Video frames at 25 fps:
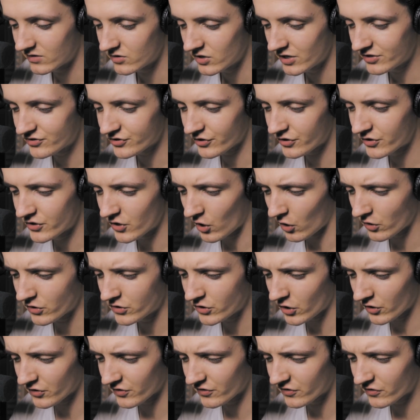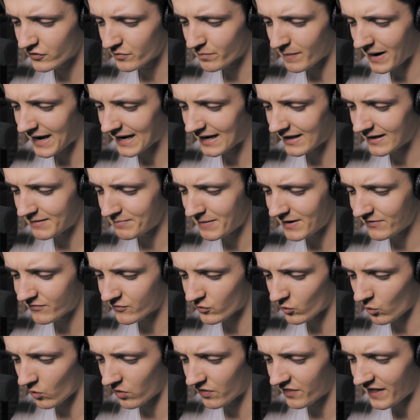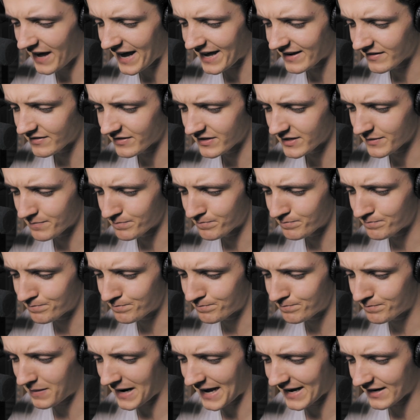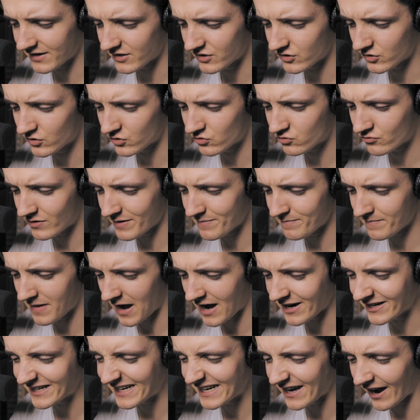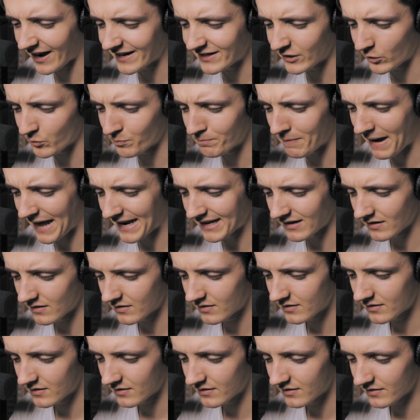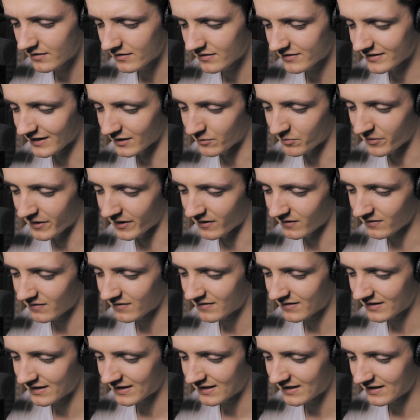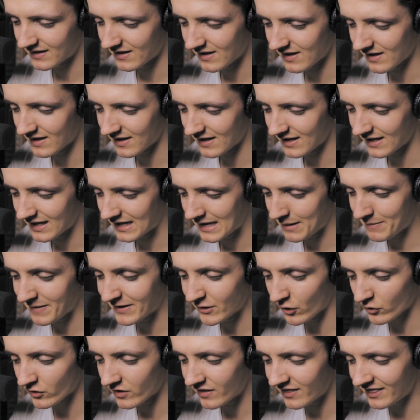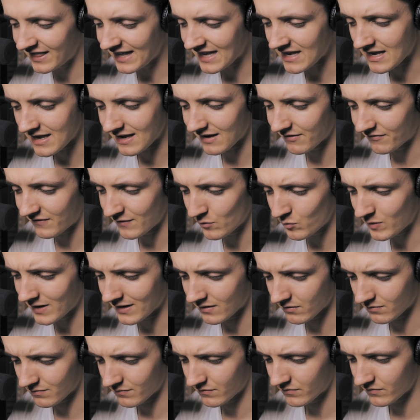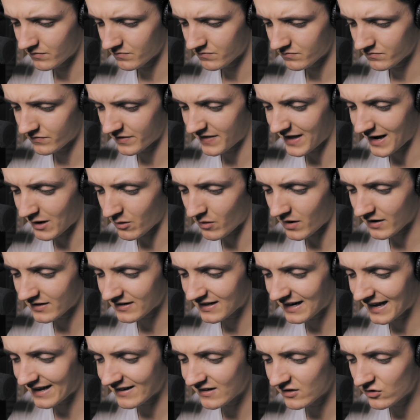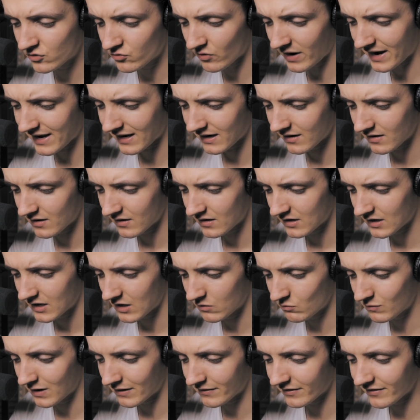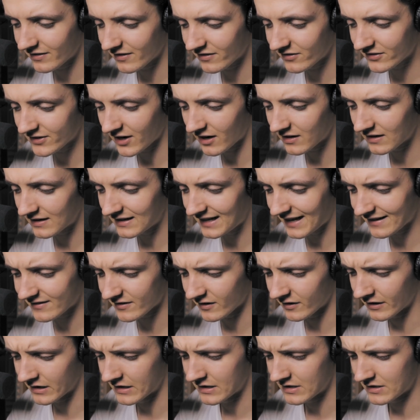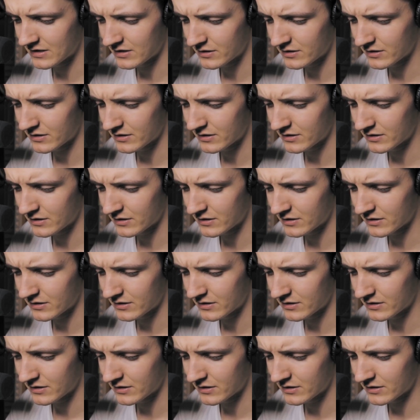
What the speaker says: "He should not nod and smile at me for all that, the black, grim, ugly-eyed old man," said Pearl. "He may nod at thee, if he will, for thou art clad in grey, and wearest the scarlet letter.